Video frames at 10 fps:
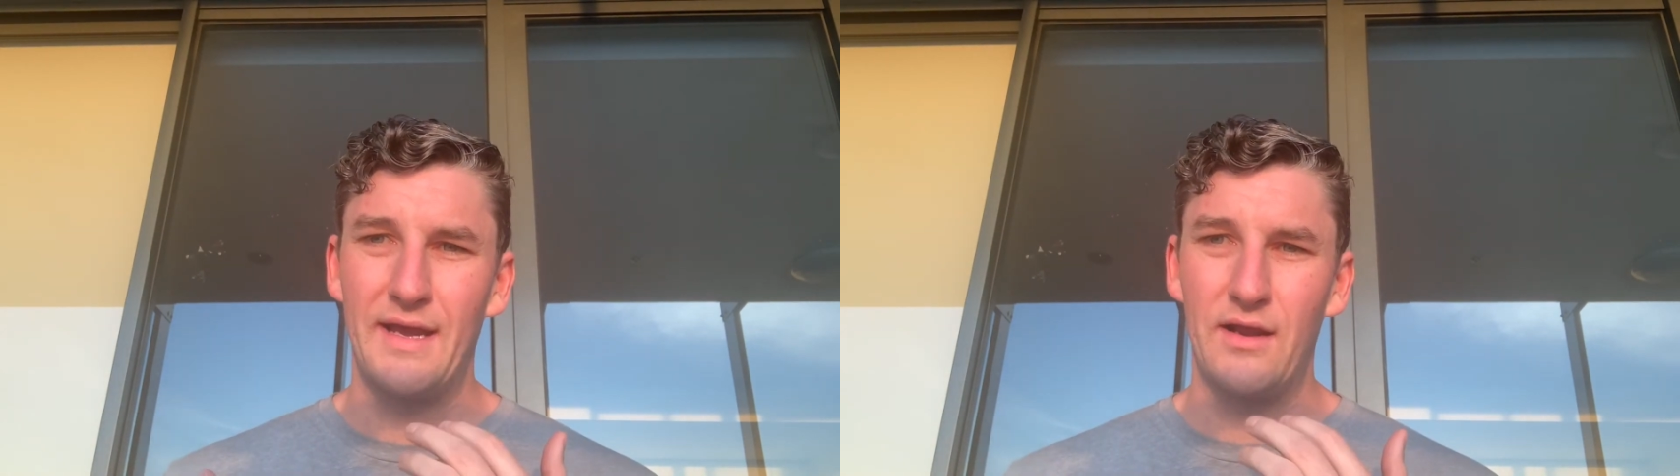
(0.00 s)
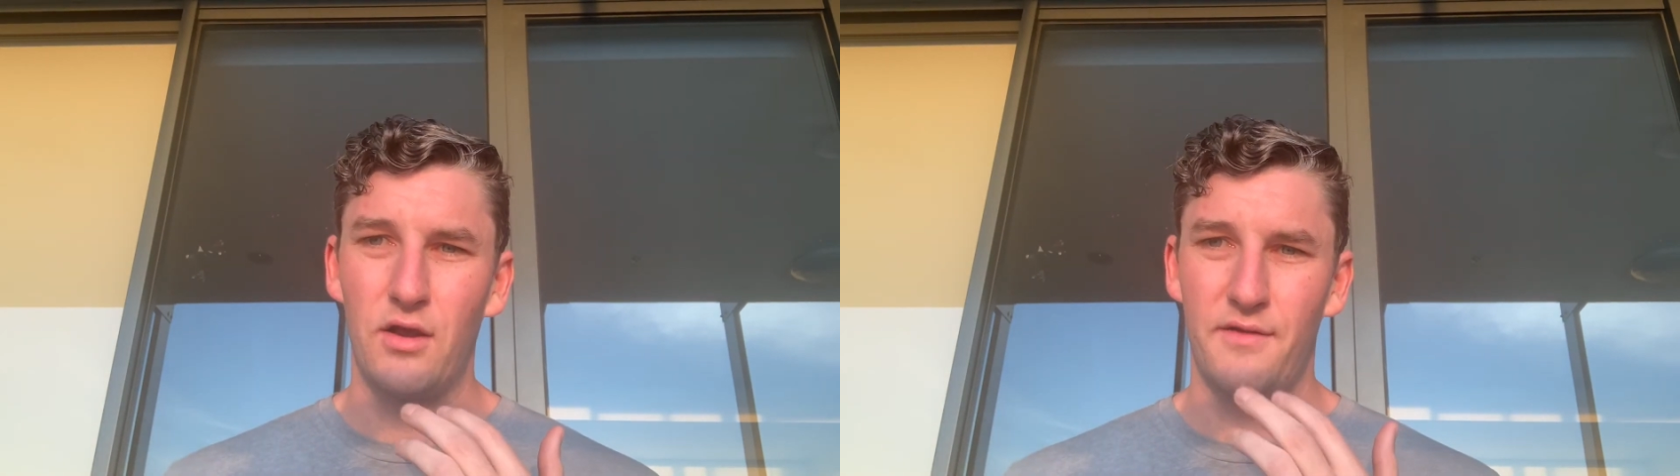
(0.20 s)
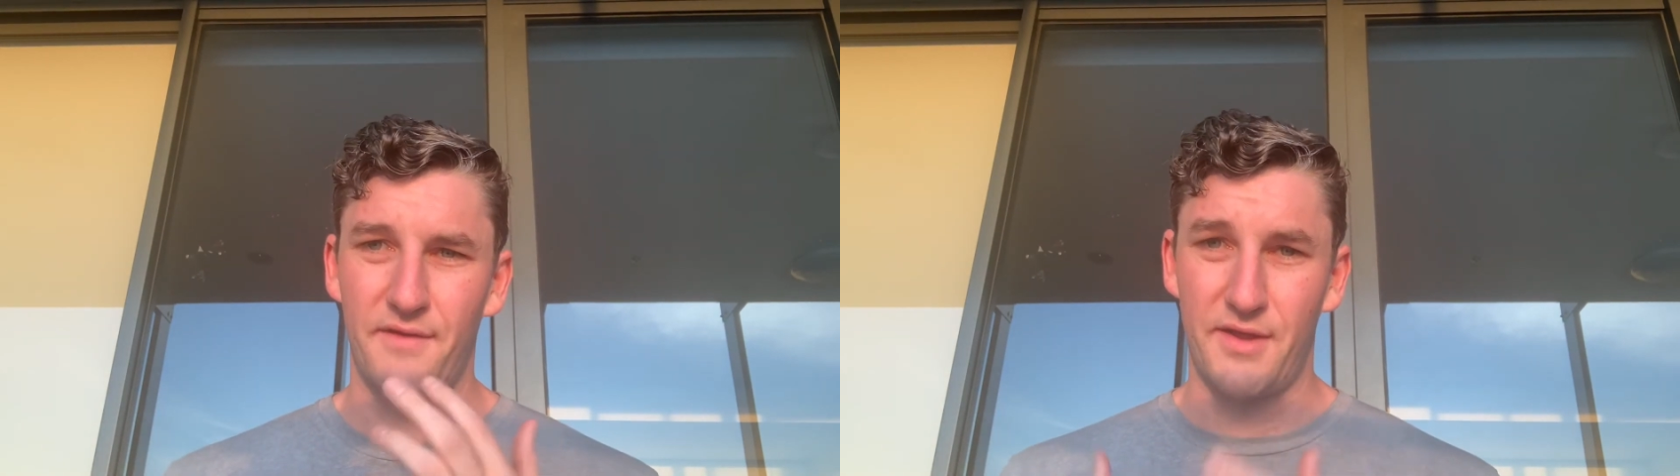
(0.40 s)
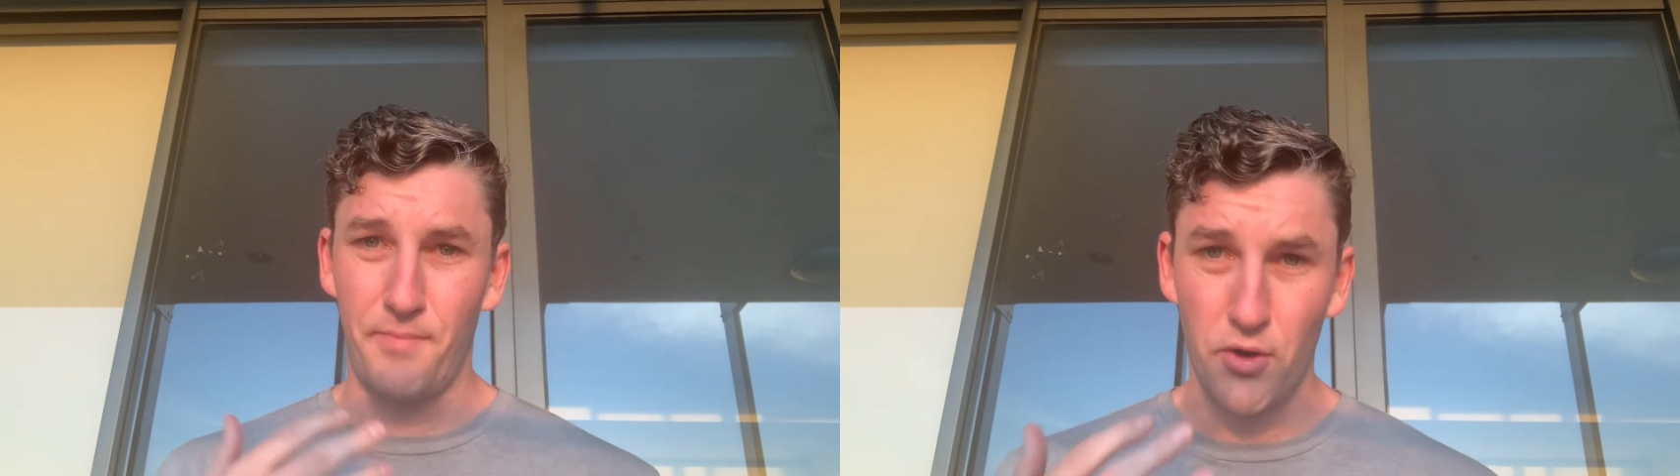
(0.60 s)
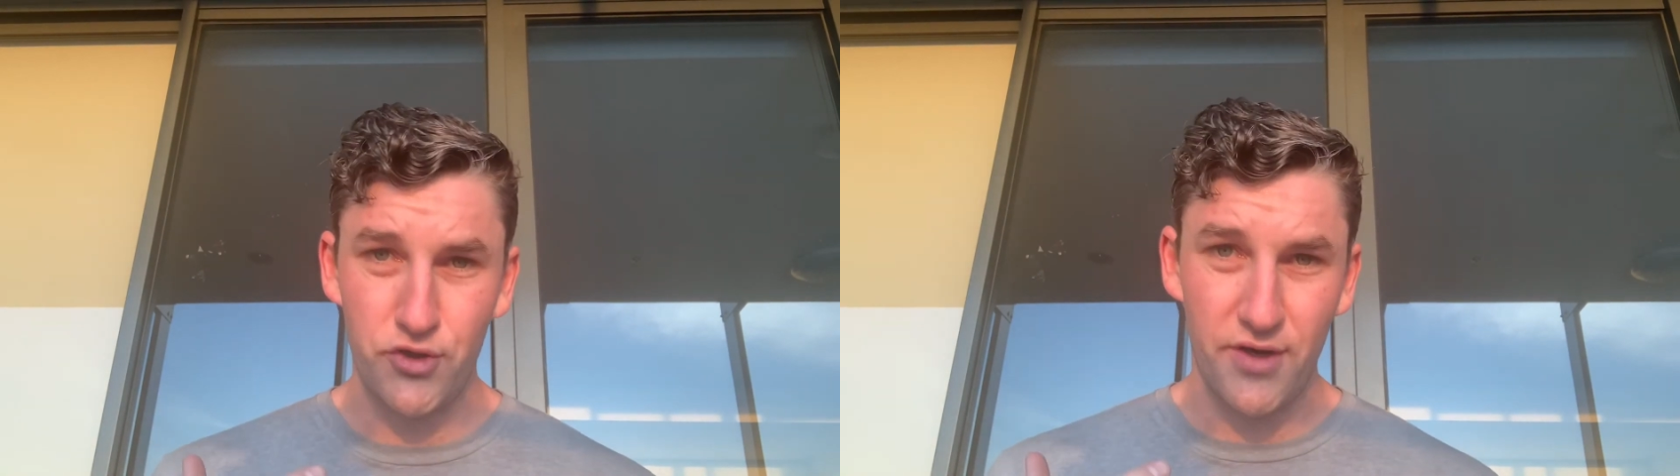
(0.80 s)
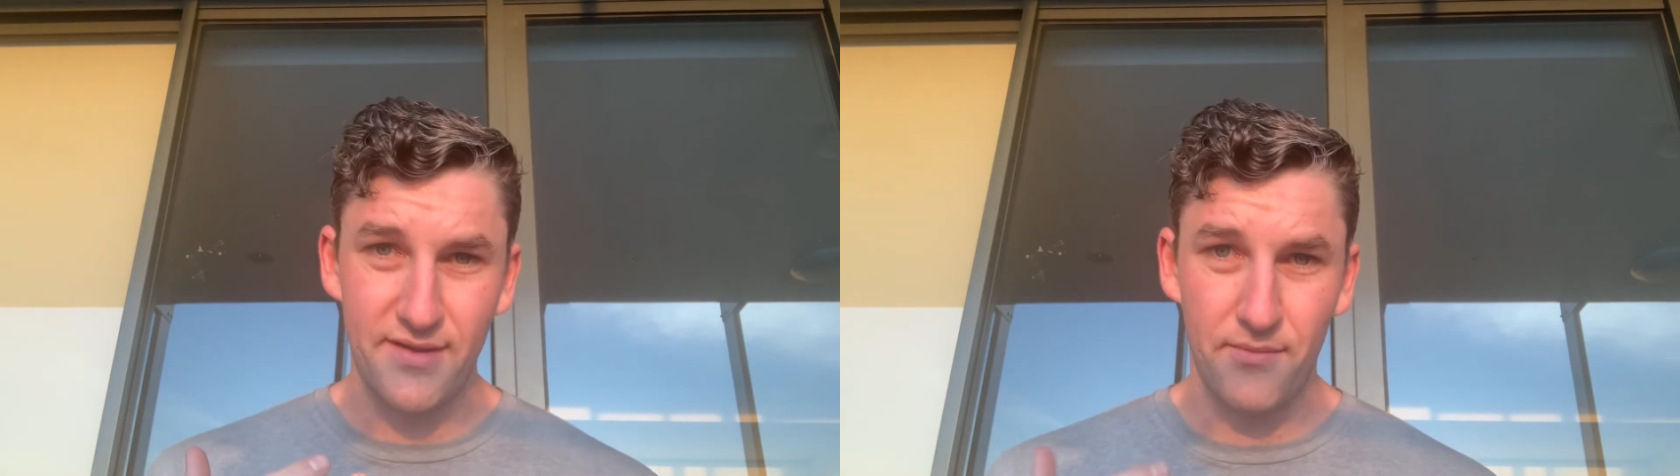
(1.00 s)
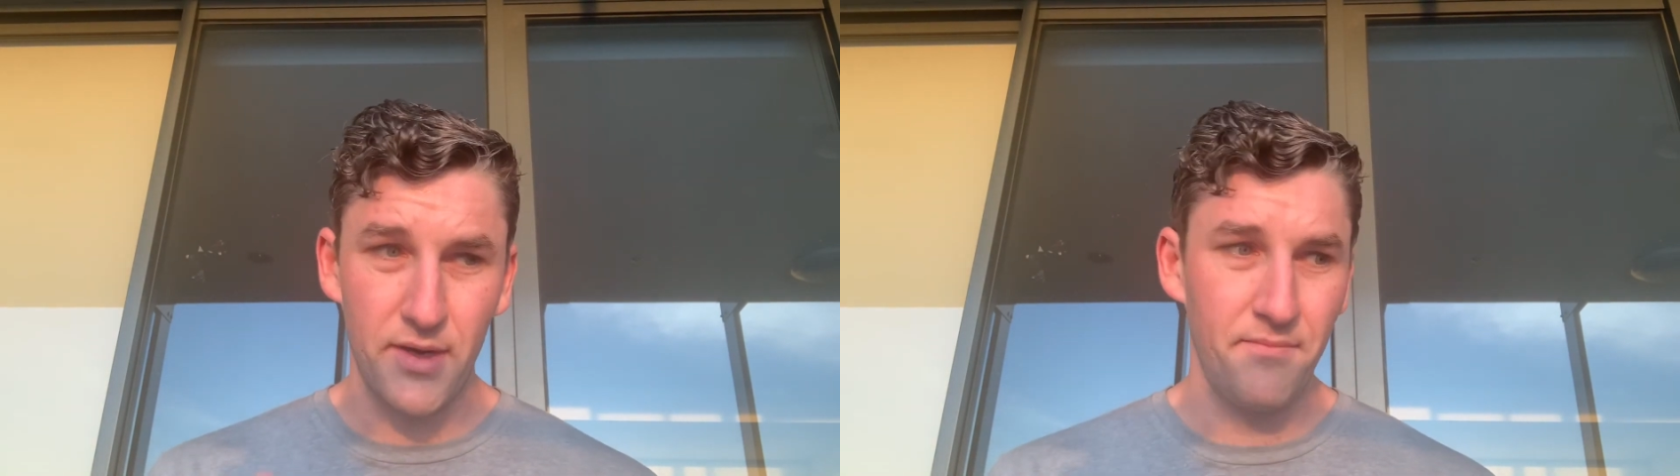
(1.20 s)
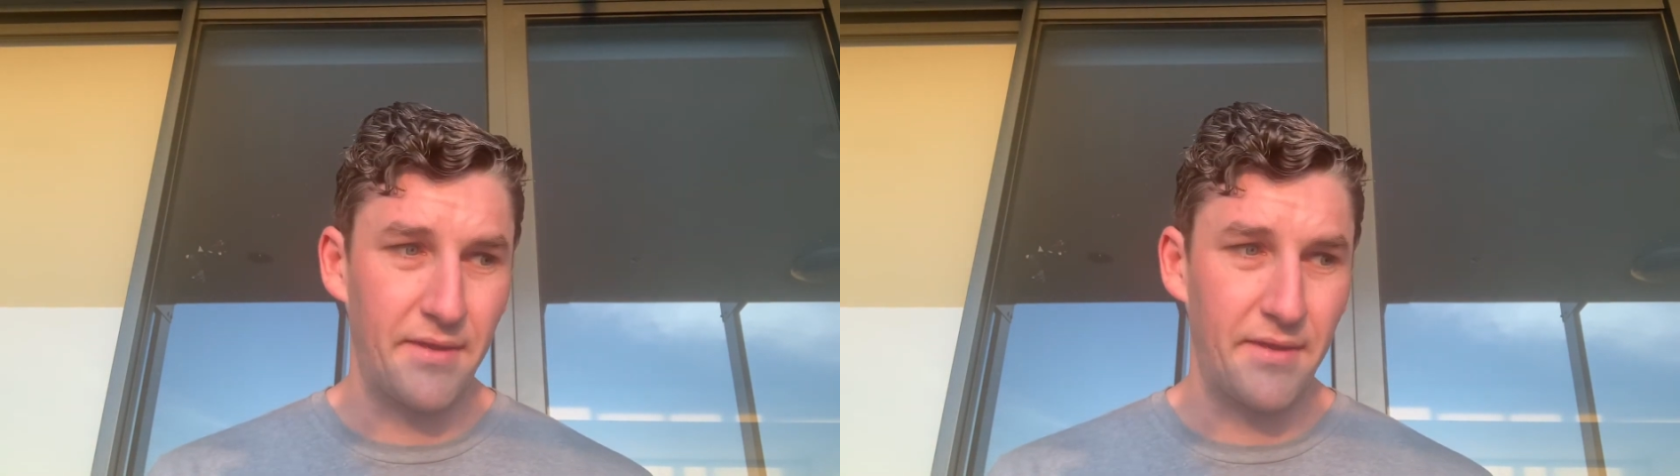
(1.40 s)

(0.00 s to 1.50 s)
get a lot of exposure to someone.